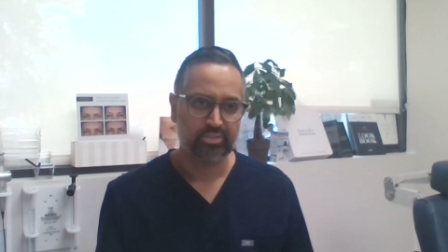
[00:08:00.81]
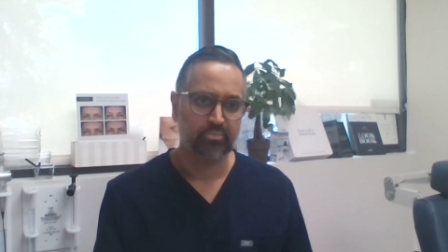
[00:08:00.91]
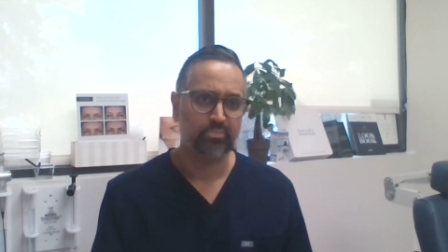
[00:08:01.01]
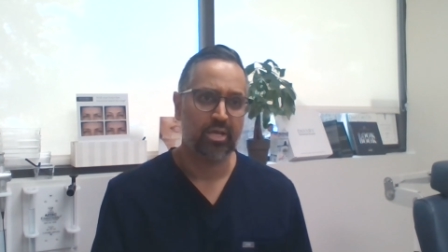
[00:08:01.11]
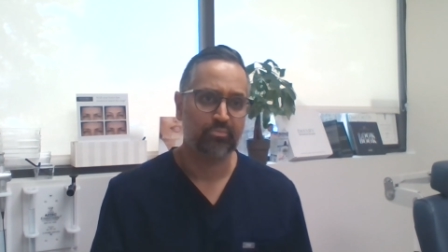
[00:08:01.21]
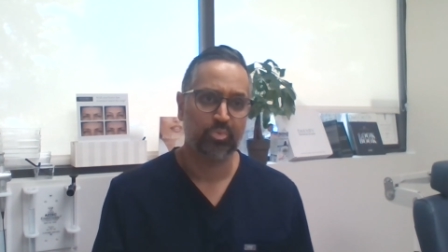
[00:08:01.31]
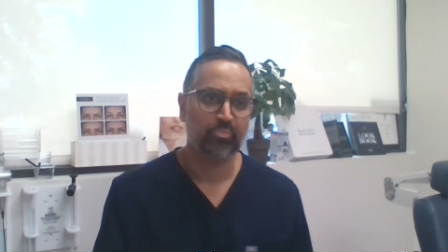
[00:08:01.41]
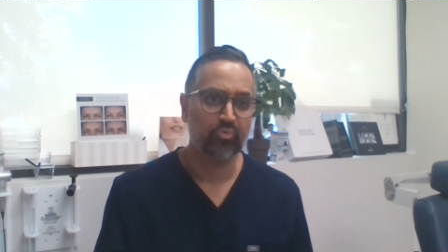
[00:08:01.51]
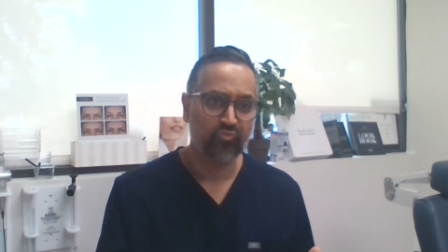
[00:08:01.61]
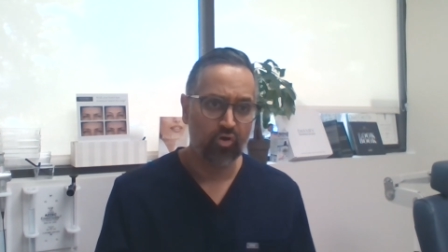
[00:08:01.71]
Sometimes
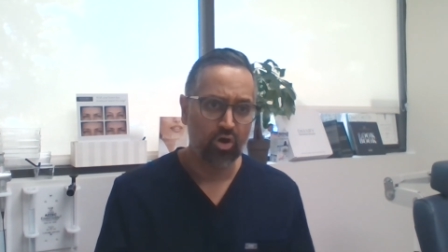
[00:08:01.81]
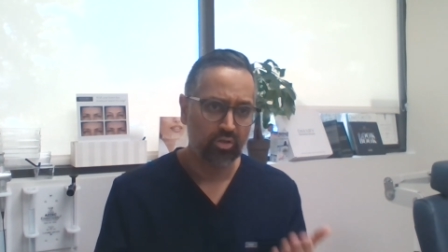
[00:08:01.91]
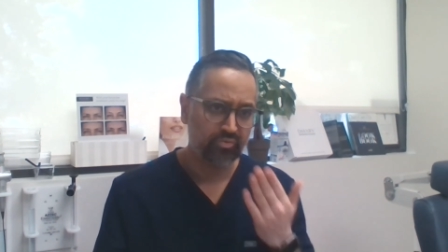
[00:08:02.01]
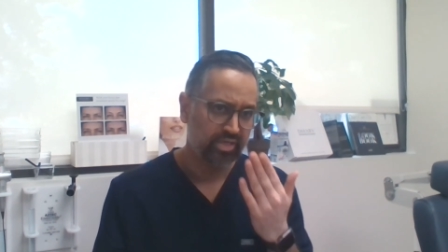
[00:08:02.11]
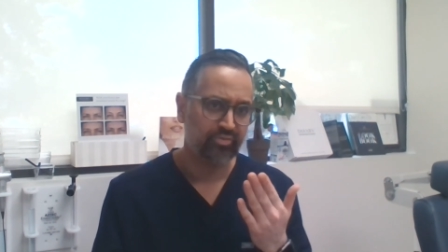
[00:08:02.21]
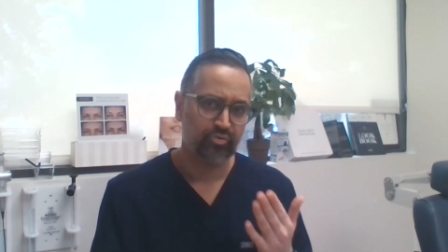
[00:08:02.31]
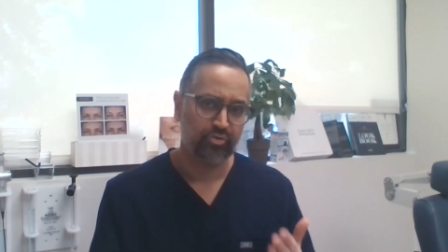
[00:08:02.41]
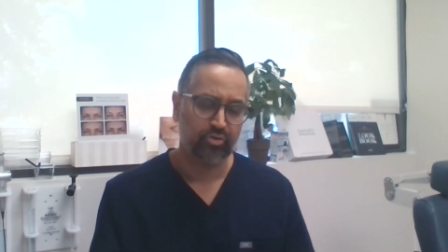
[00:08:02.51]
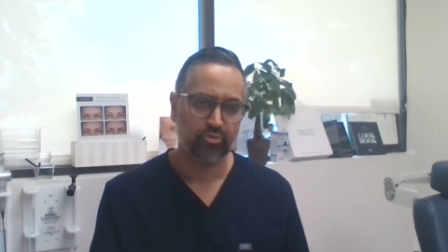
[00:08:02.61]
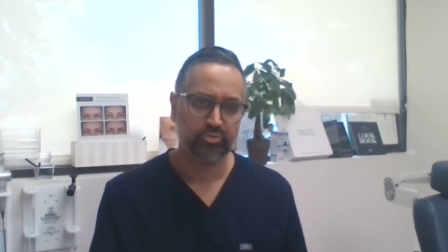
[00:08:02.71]
people fall and they hit their
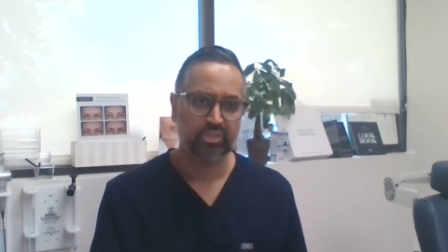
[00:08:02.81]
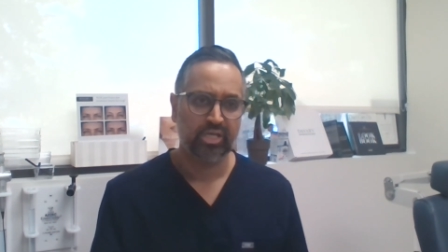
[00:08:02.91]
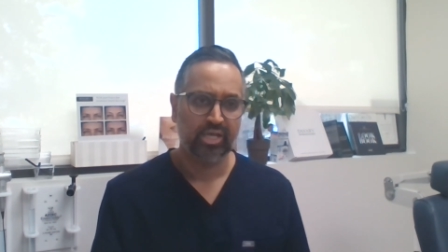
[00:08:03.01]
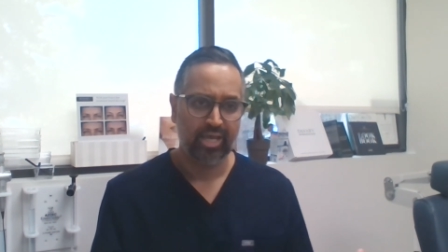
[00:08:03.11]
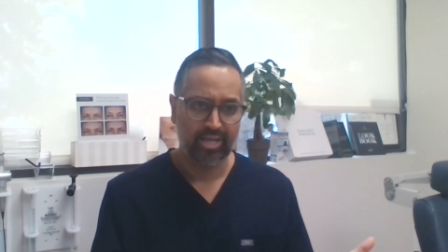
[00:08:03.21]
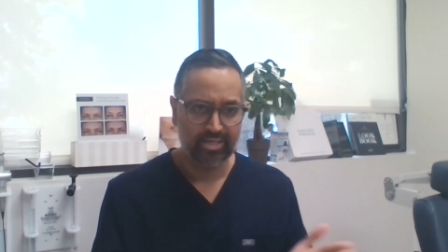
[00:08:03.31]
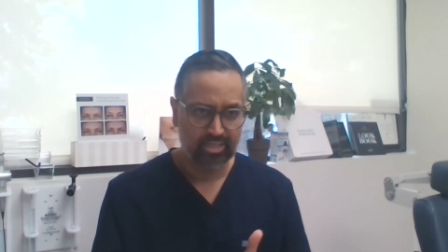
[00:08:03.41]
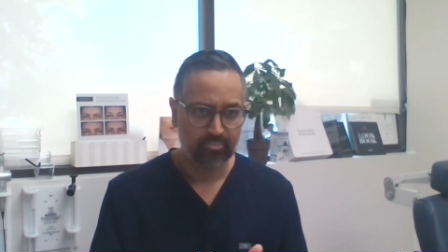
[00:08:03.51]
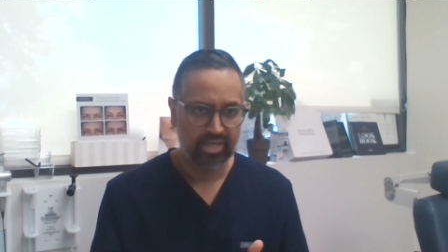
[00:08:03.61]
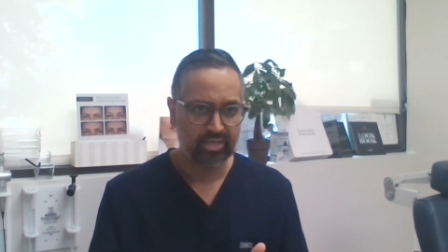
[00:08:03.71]
nose, and it
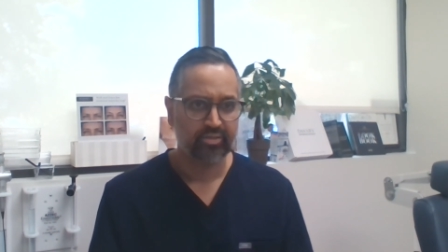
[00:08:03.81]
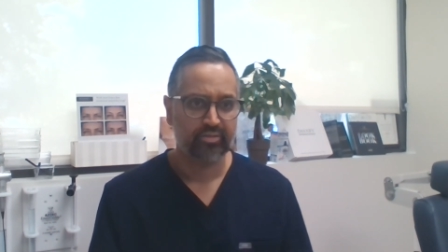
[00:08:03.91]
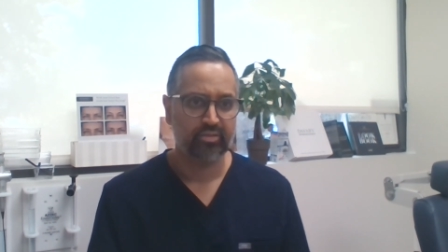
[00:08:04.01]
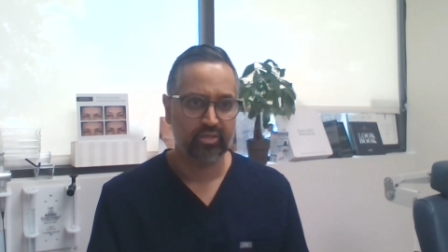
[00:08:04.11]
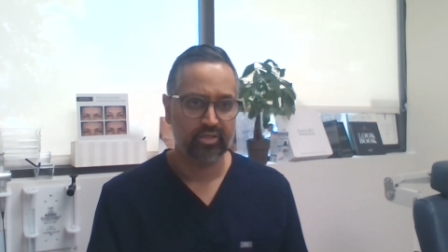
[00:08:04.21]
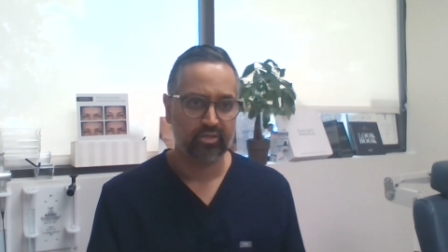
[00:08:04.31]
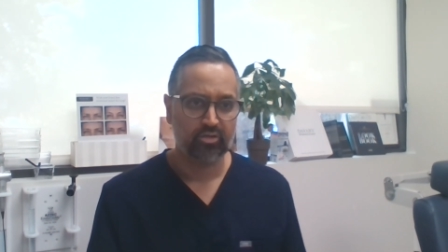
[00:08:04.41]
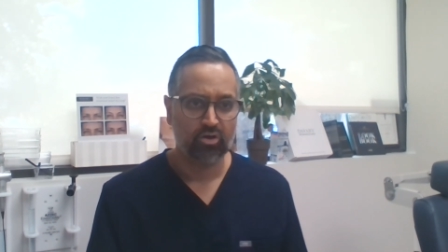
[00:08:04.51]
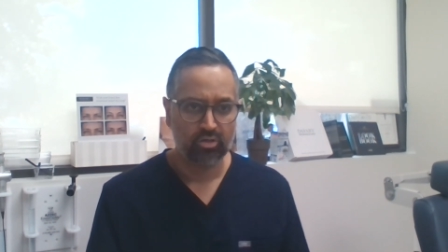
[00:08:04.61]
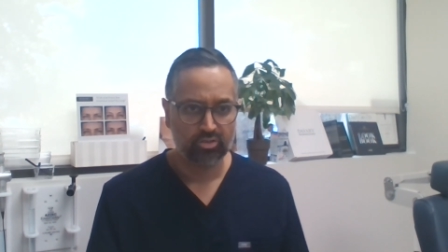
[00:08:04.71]
can make the
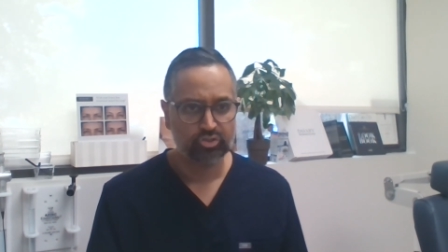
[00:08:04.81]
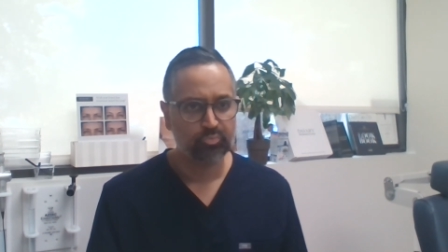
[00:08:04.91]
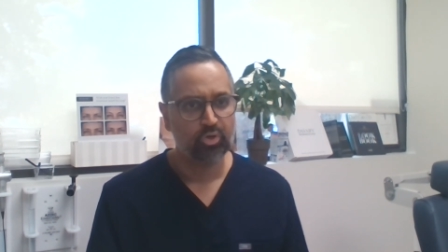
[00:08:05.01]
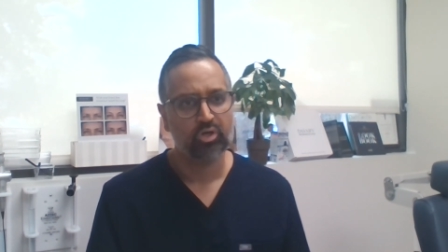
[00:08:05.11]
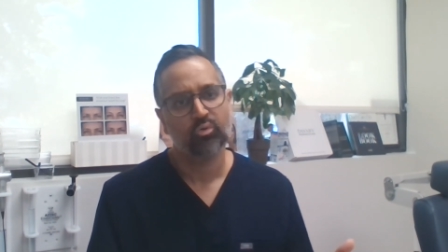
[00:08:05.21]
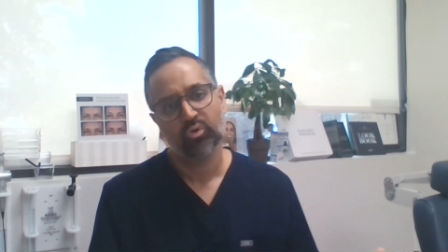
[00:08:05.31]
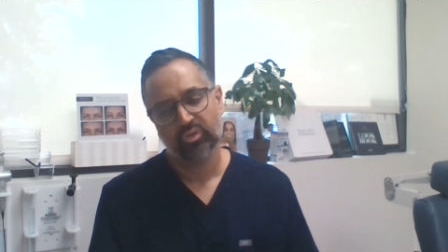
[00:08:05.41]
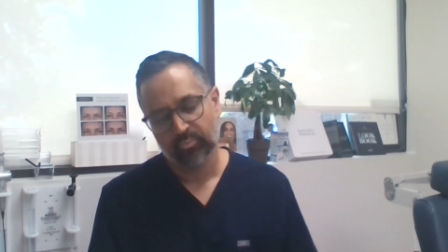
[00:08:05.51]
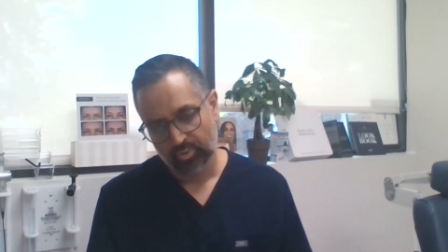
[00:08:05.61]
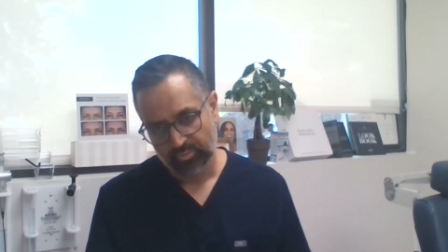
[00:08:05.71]
cartilage part or
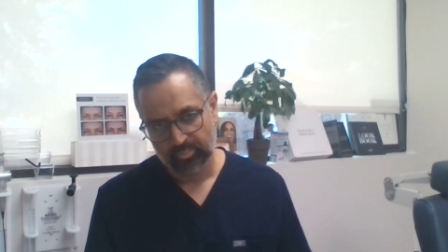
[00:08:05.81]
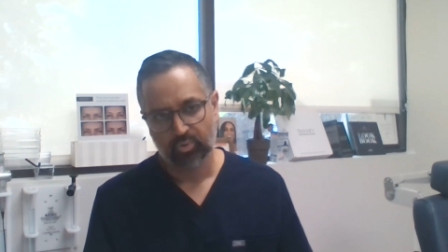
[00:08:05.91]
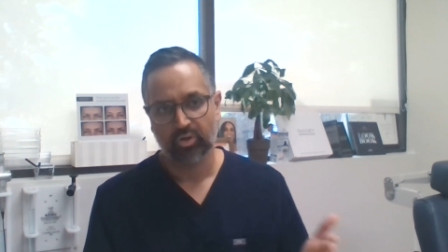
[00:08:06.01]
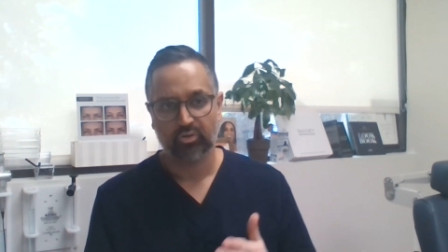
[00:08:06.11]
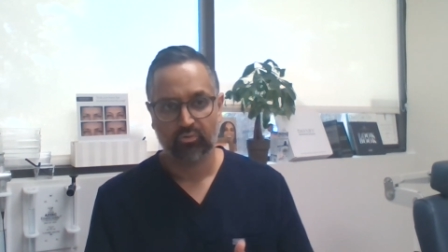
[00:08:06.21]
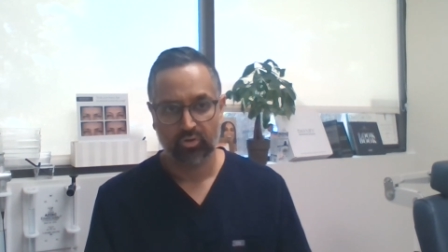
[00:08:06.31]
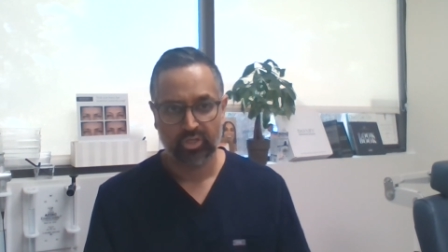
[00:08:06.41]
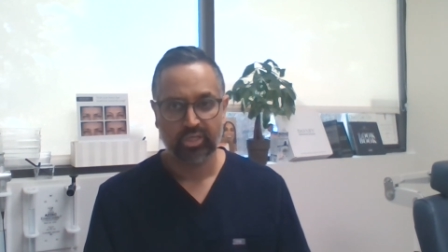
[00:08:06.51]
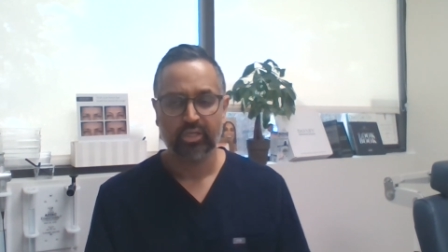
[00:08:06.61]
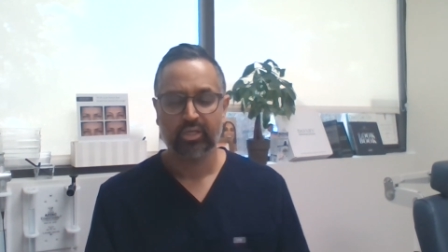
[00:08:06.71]
the bony part
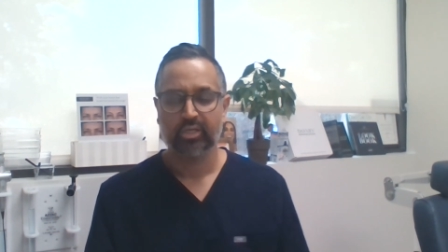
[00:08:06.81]
crooked.